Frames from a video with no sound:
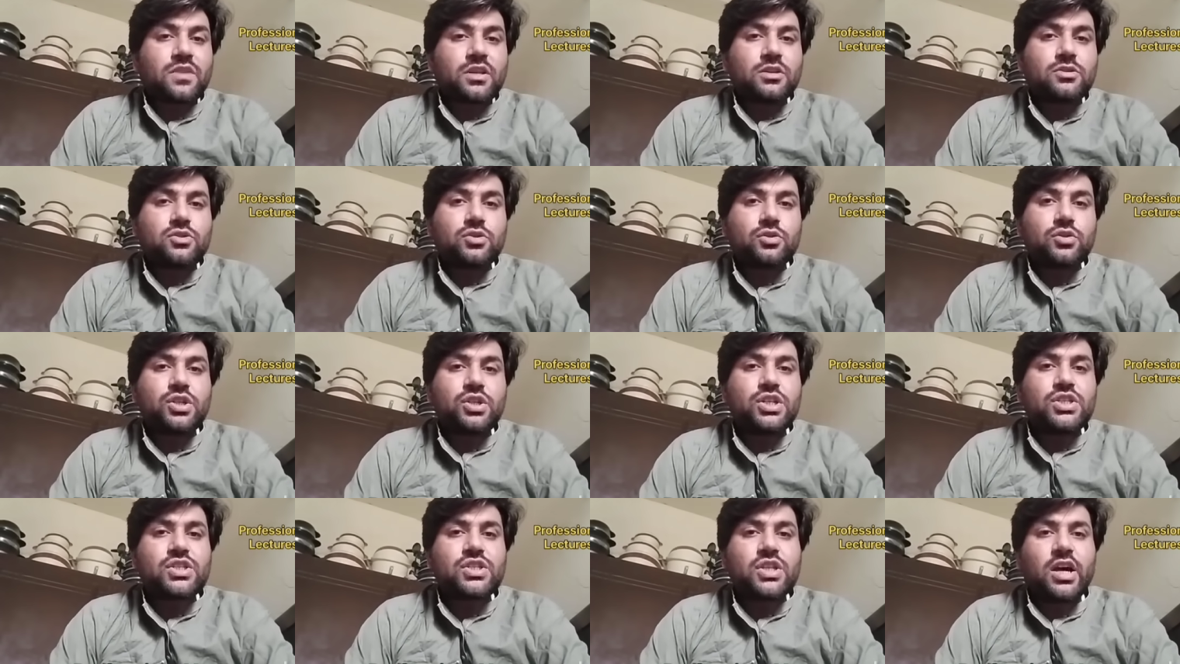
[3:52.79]
So
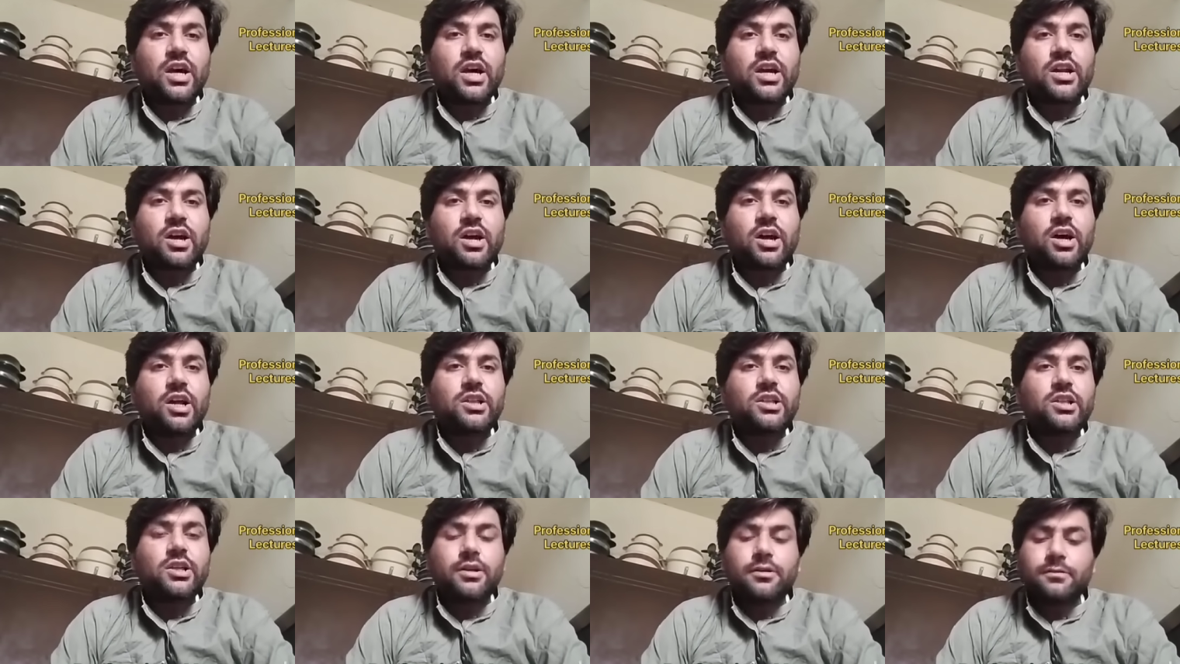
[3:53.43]
these are
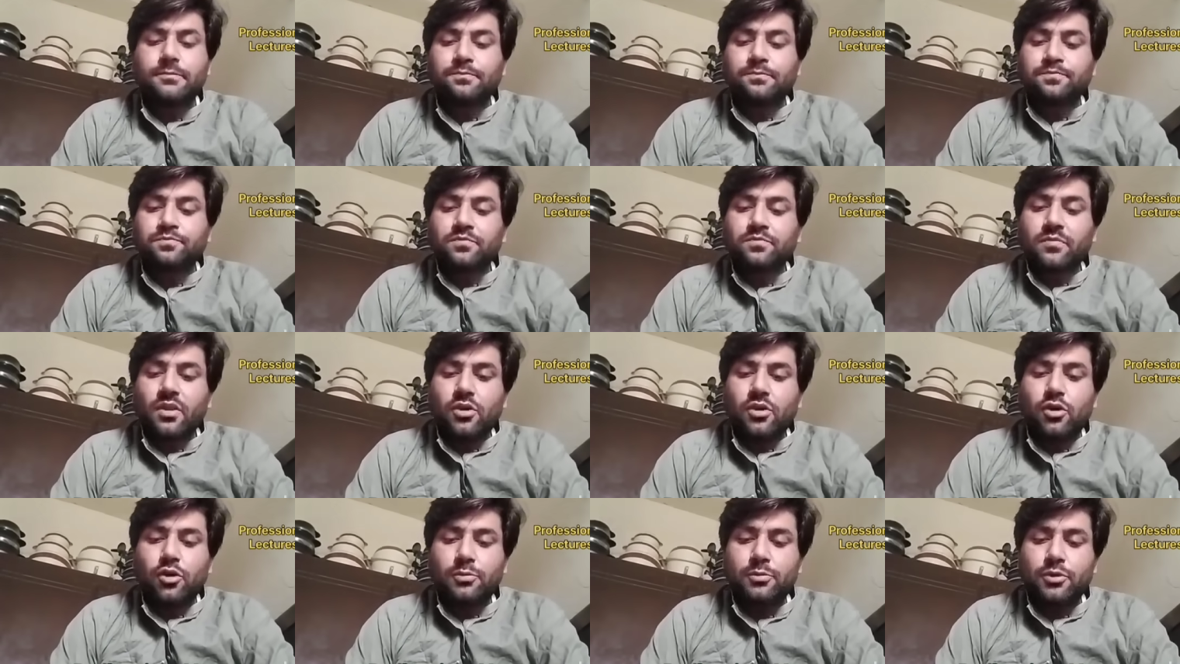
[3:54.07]
all the
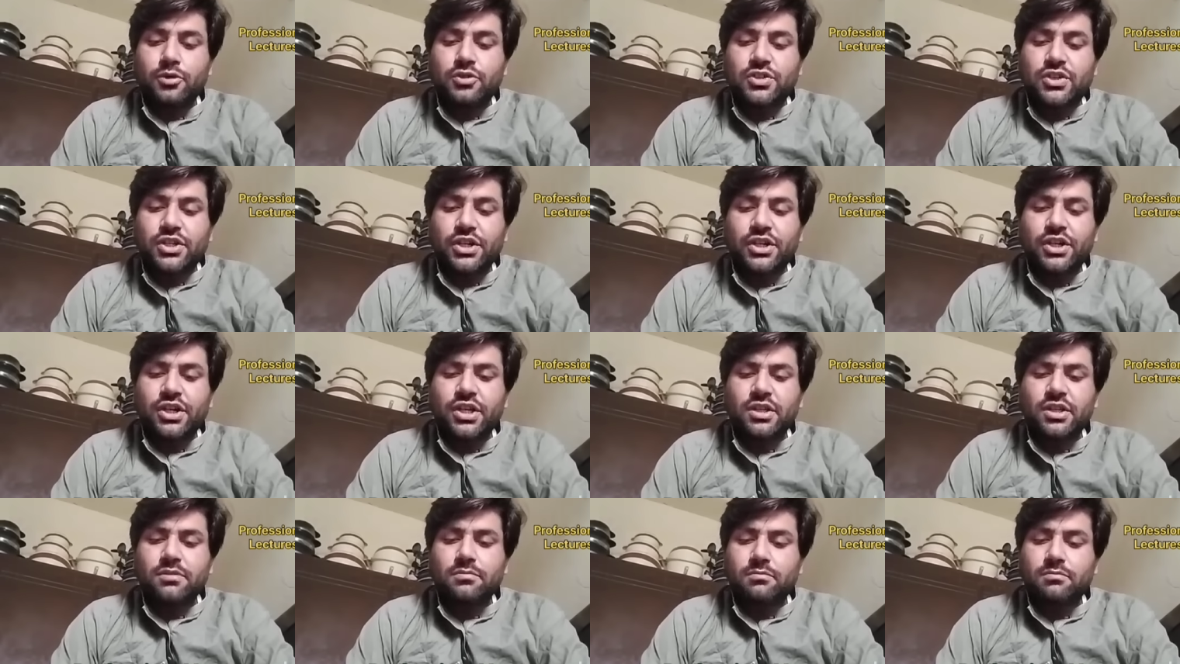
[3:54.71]

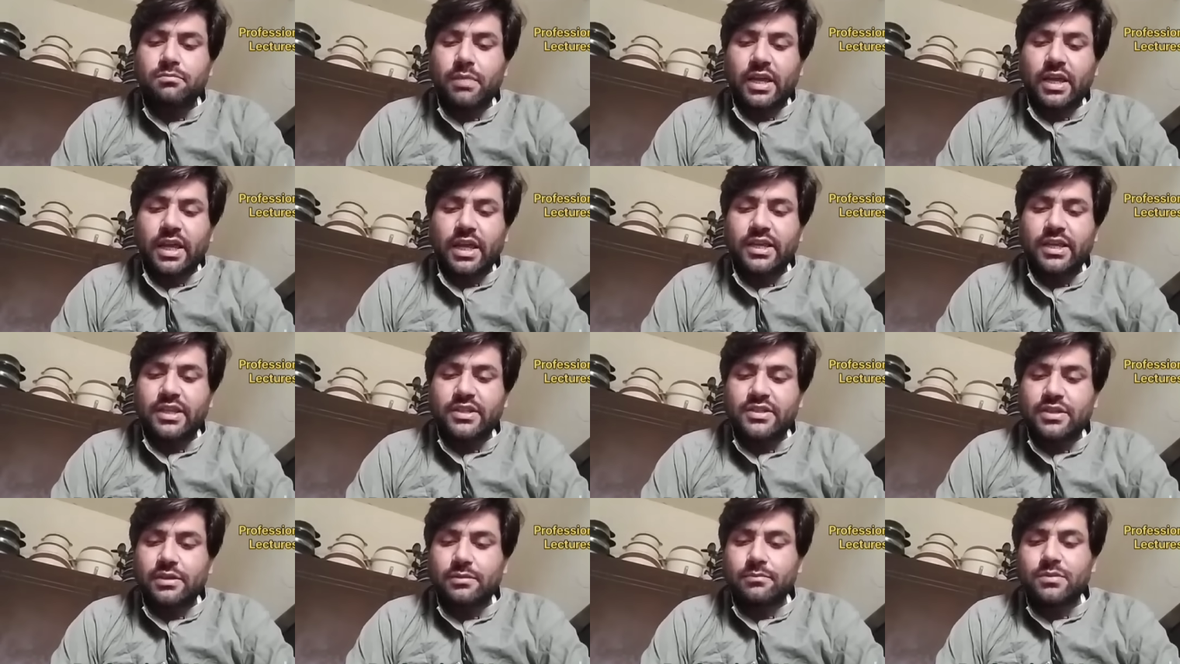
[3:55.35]
homeostatic
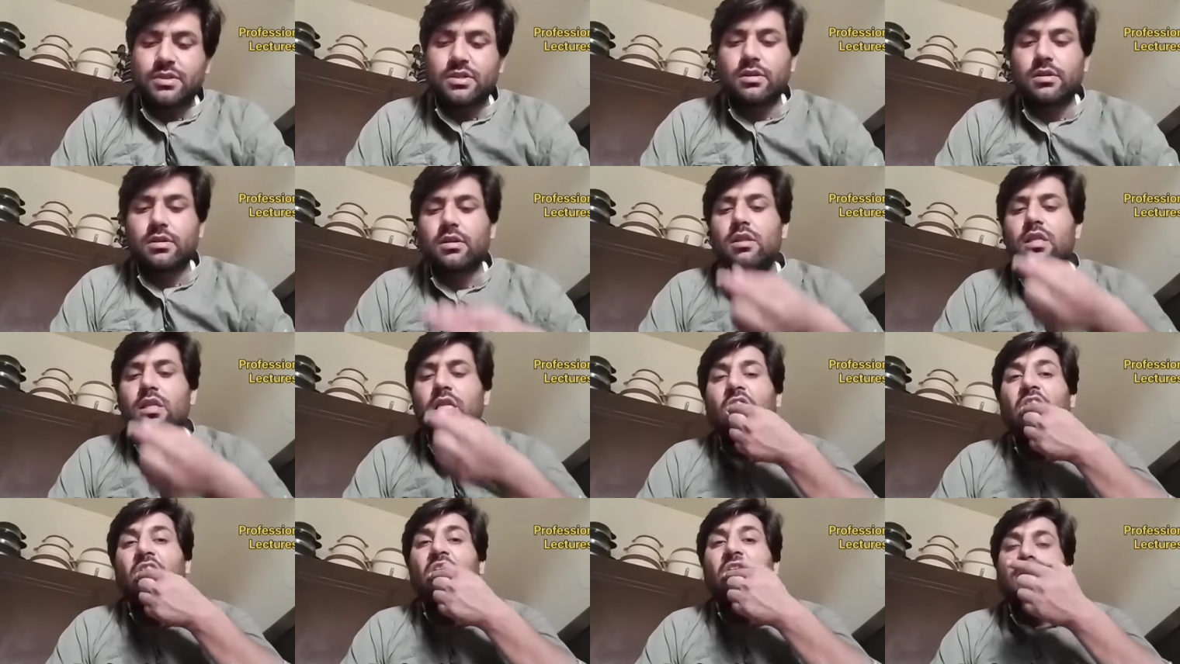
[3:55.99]
mechanisms.
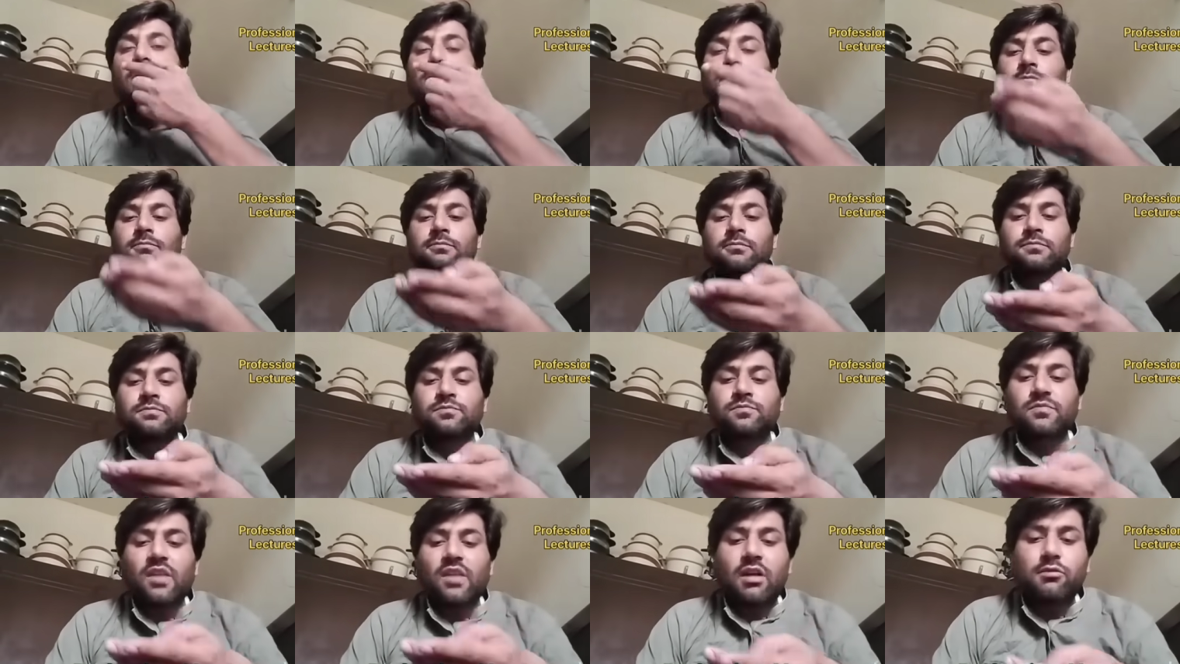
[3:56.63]

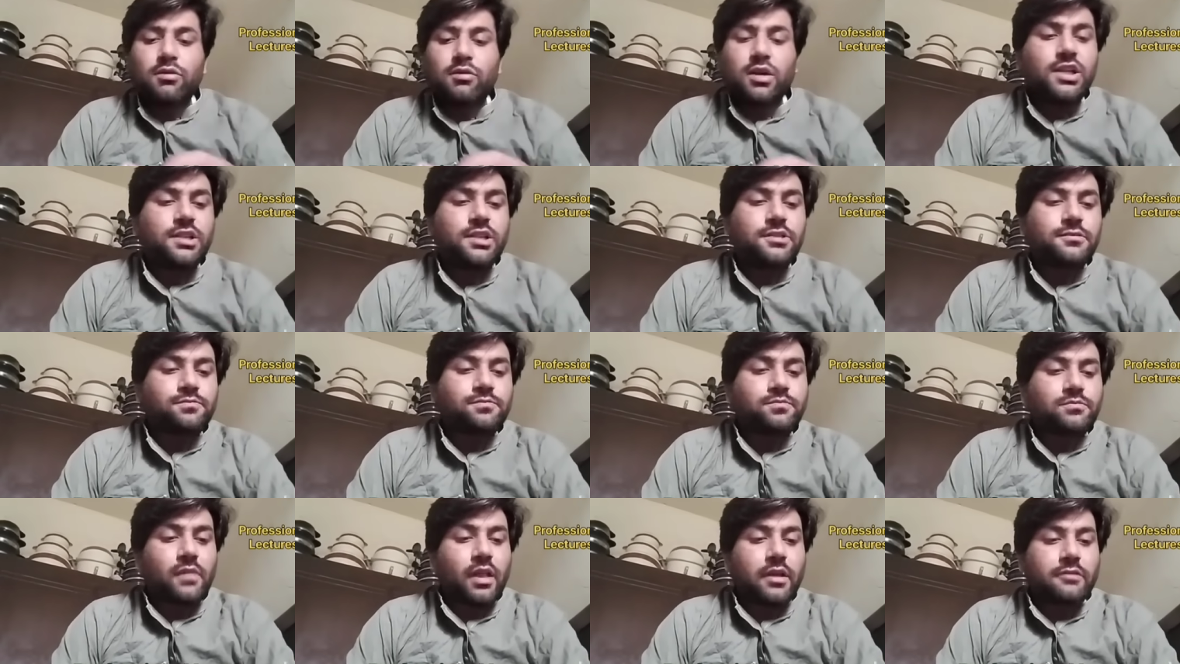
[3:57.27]
While